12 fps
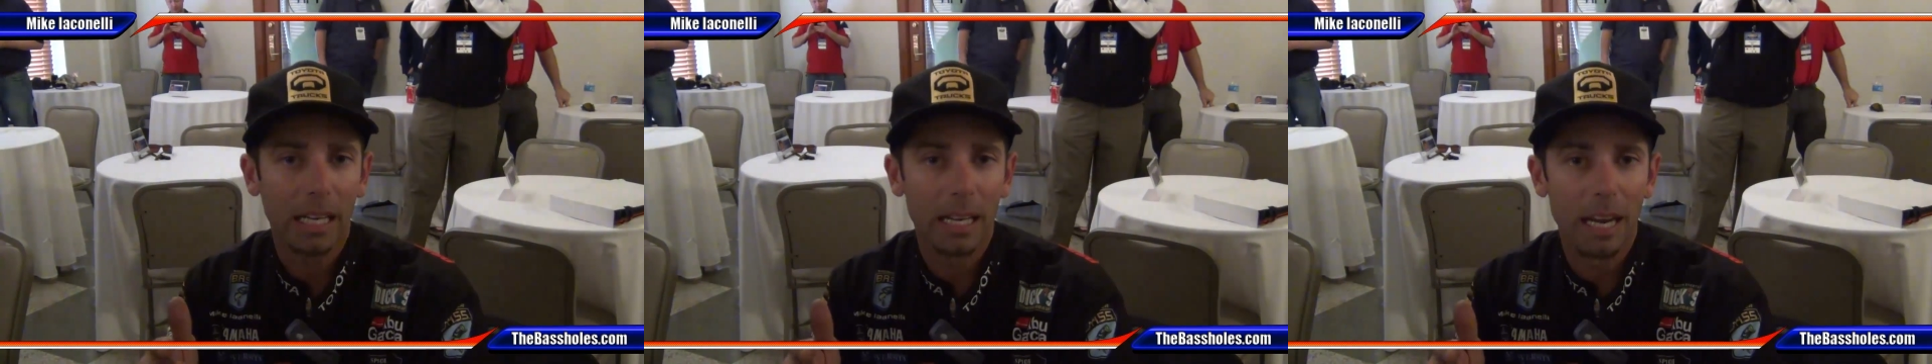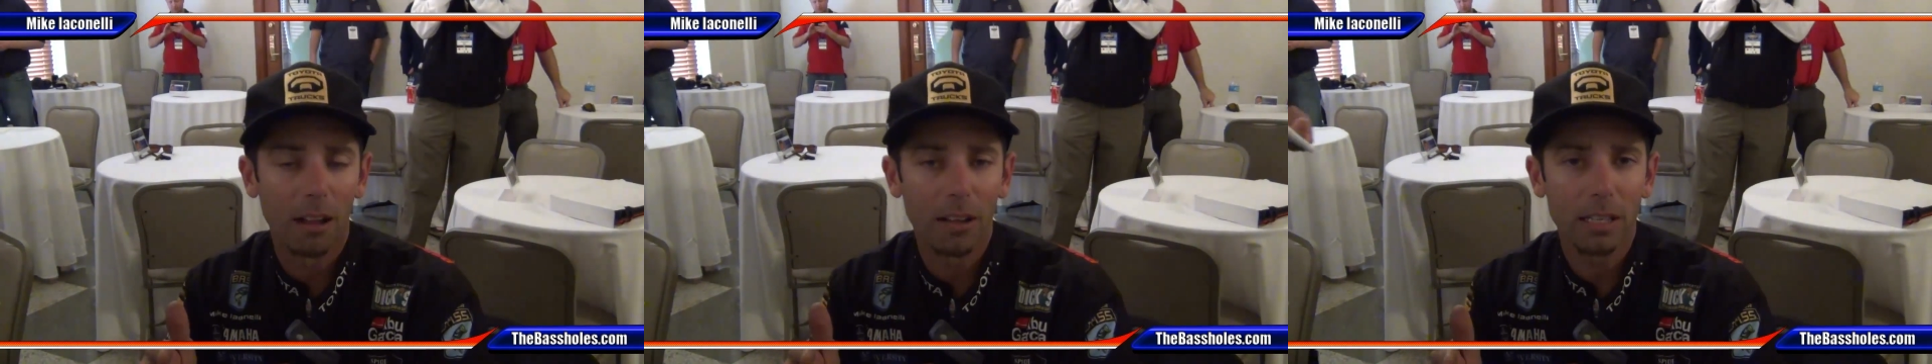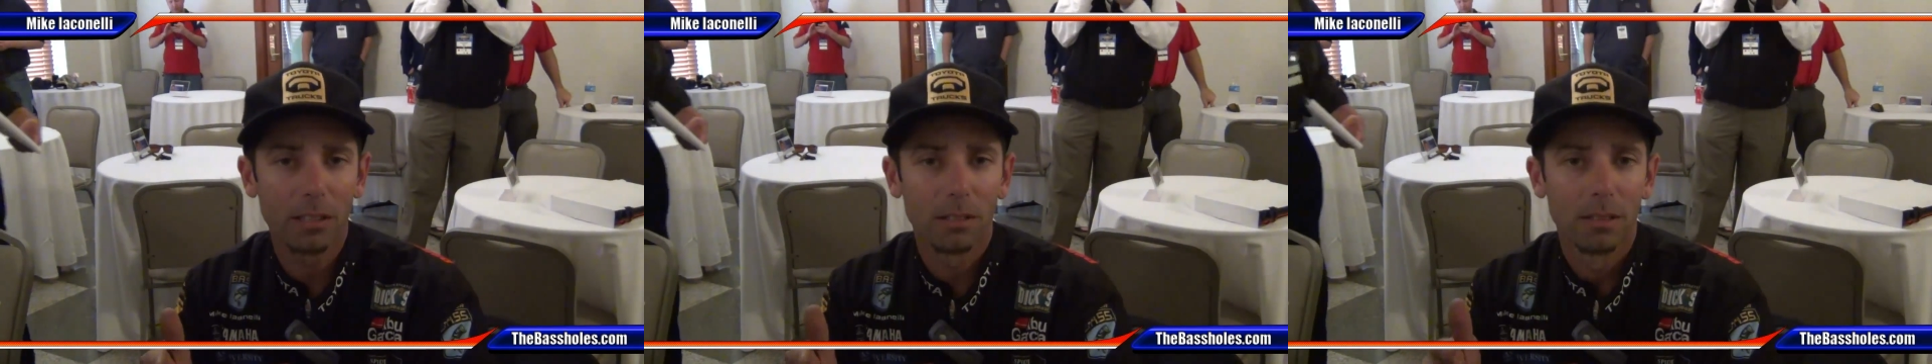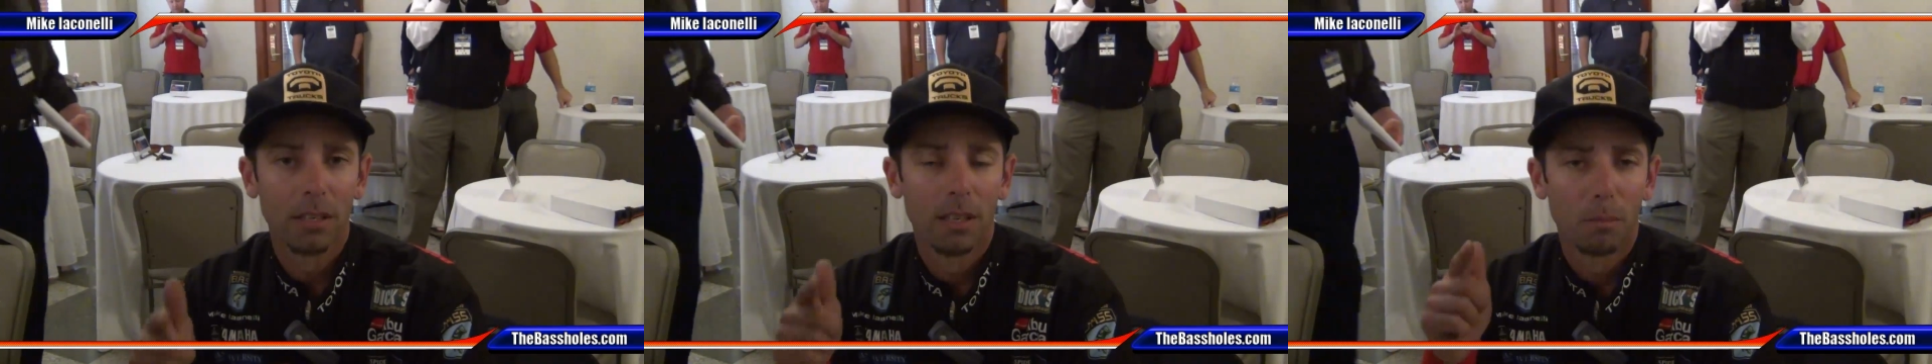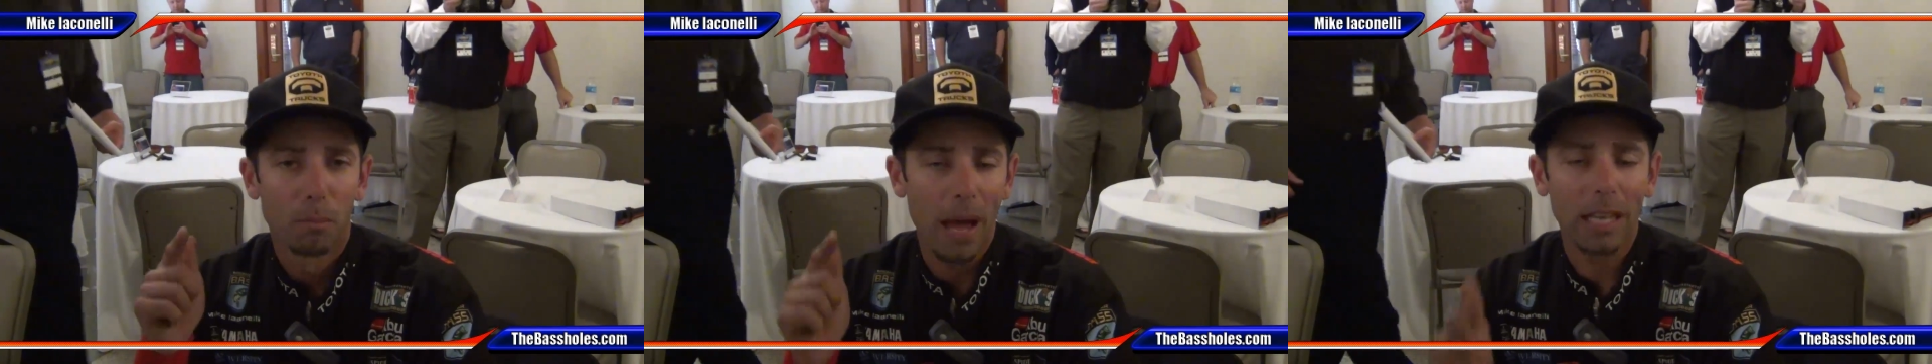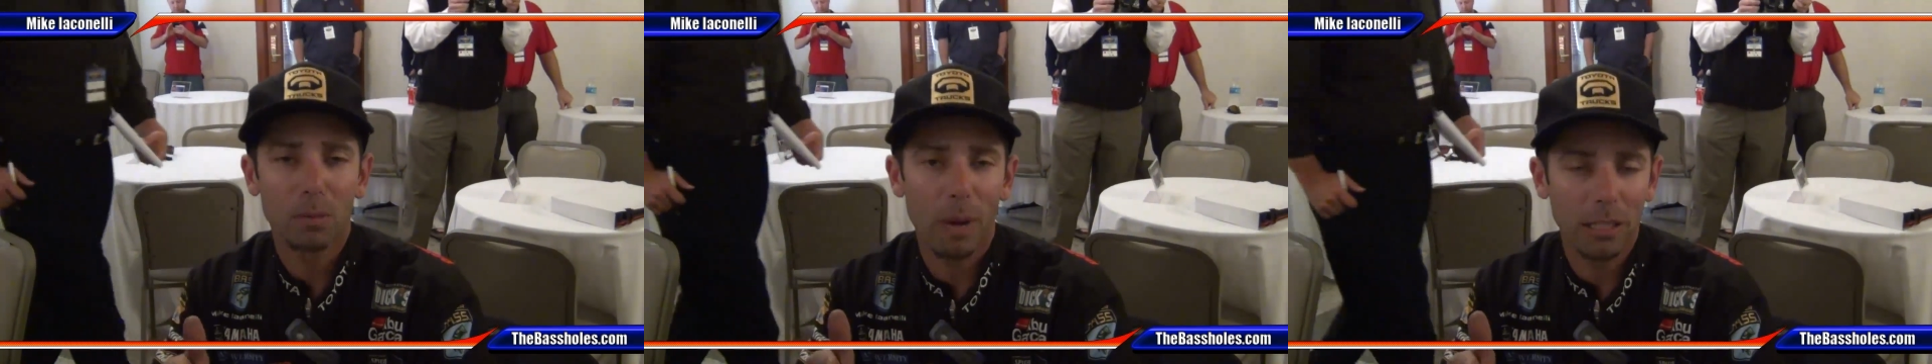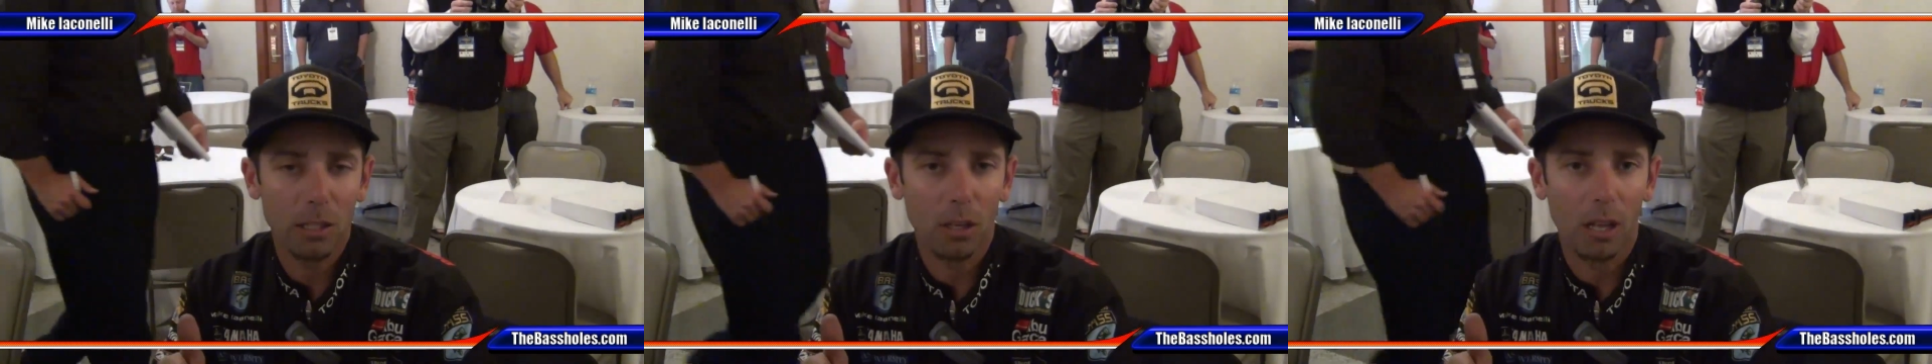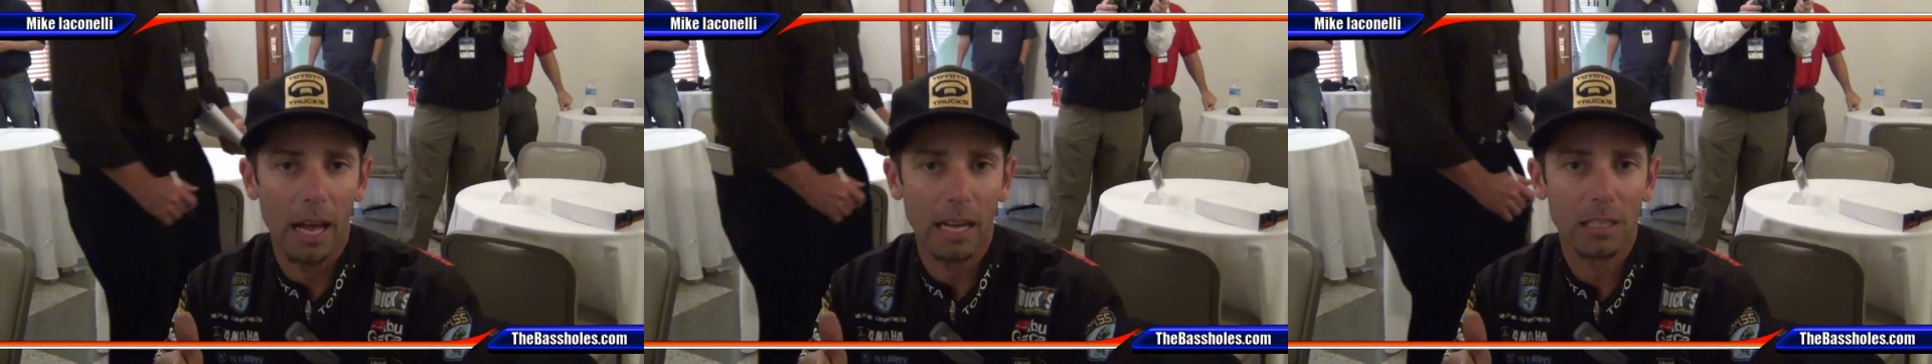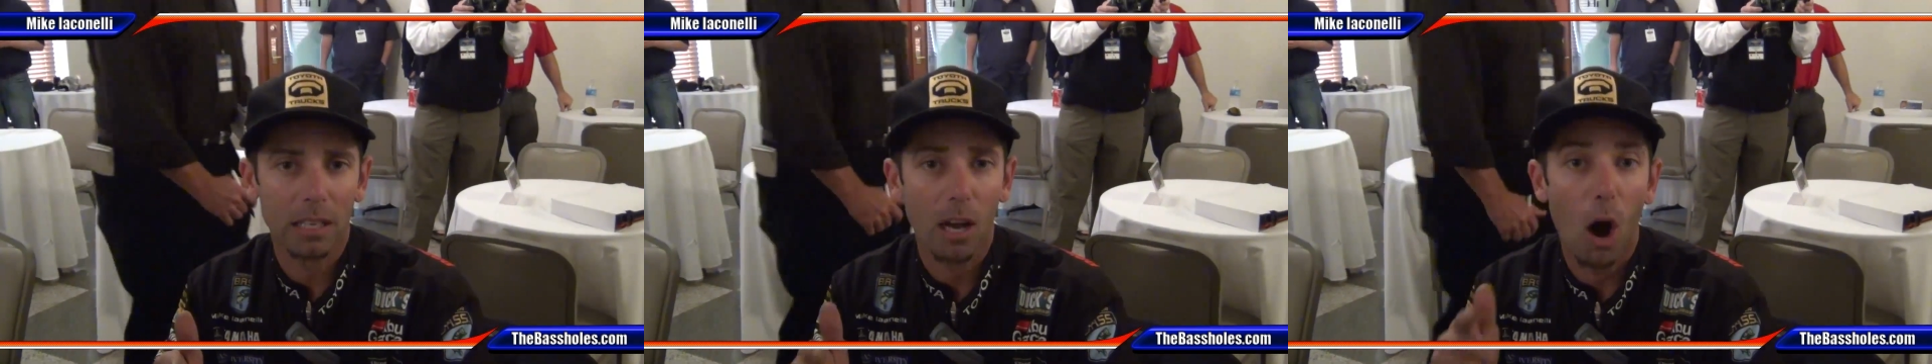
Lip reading: Iaconelli, Bassmaster Classic.